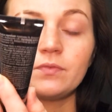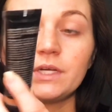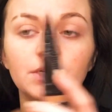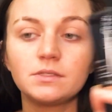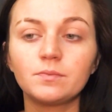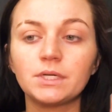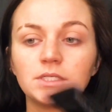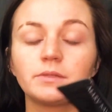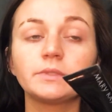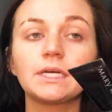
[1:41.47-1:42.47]
this, mix them
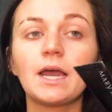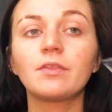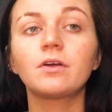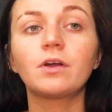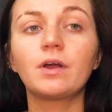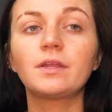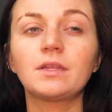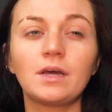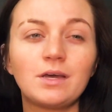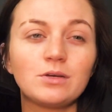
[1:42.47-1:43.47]
together, and then
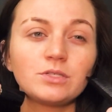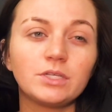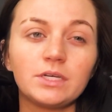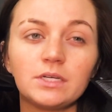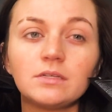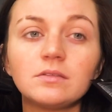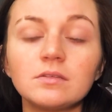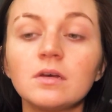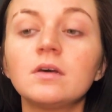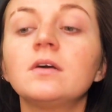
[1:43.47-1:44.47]
that usually gets
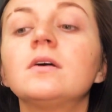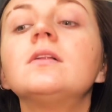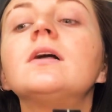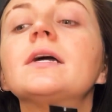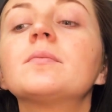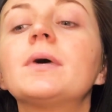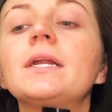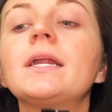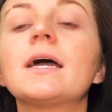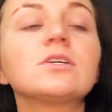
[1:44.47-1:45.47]
like my
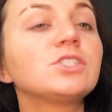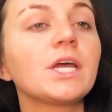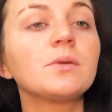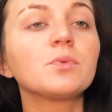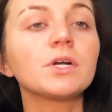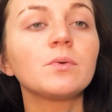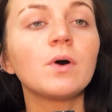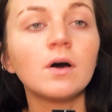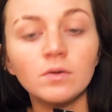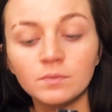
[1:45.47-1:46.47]
neck shade pretty well.